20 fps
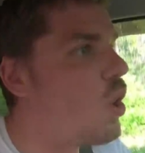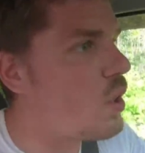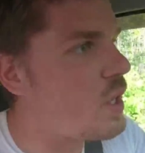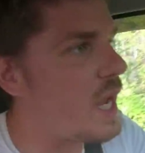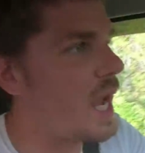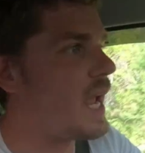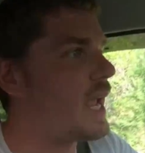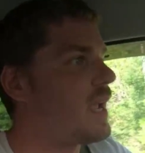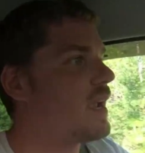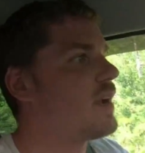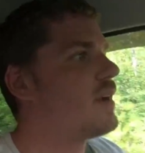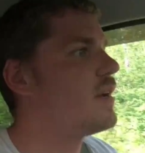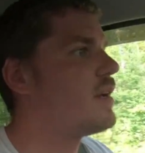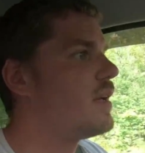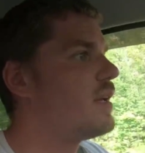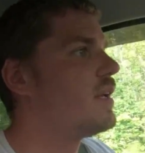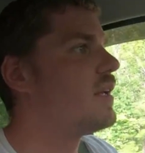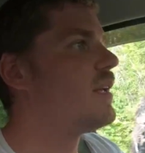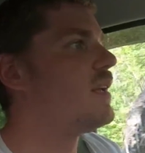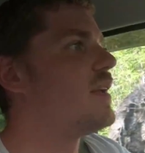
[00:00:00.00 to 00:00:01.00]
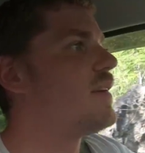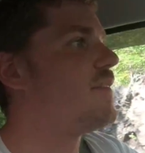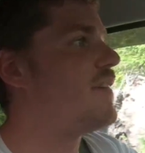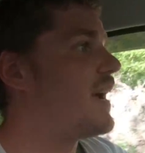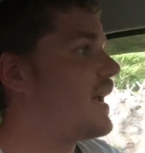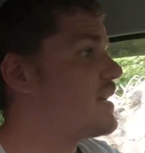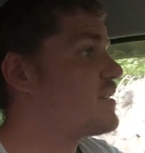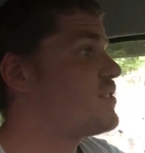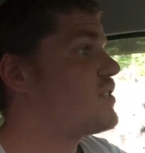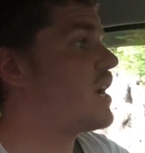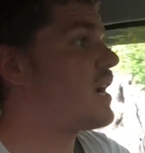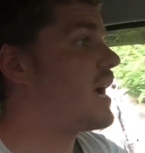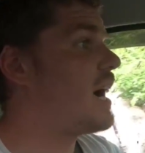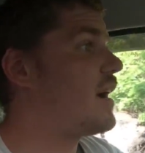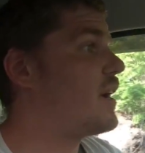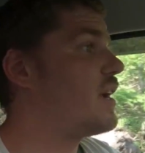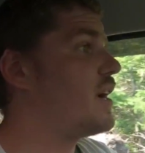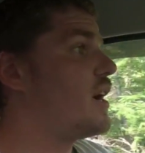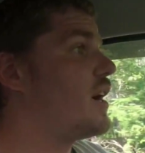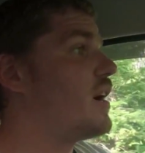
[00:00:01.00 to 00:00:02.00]
Okay. If I get stuck
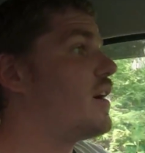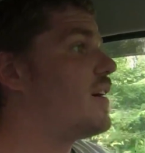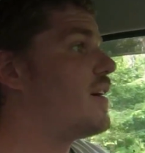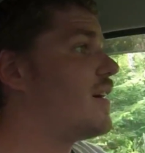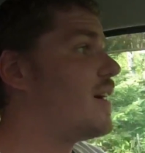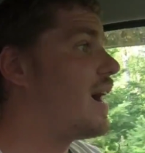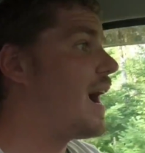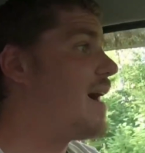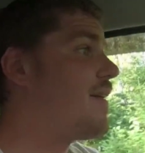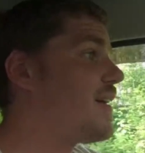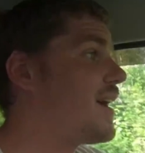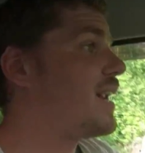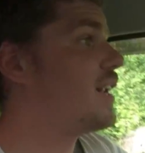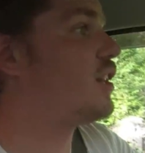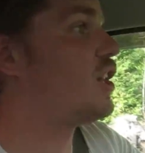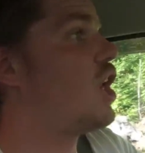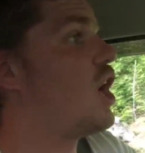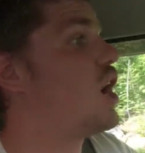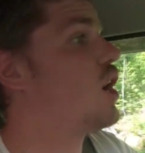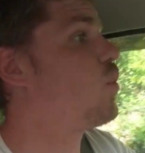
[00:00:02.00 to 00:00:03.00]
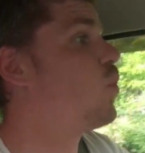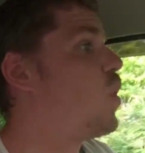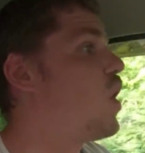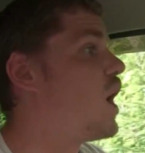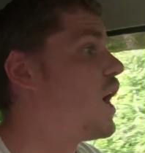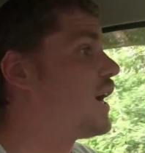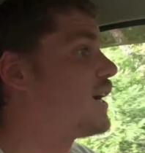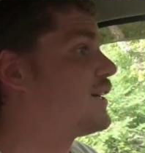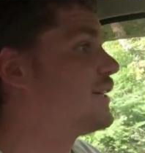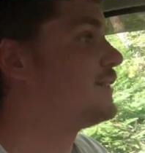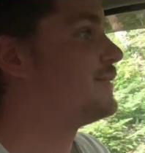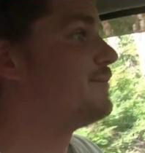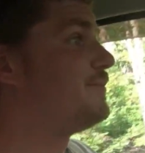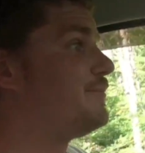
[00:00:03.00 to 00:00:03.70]
out here, I've got a long walk.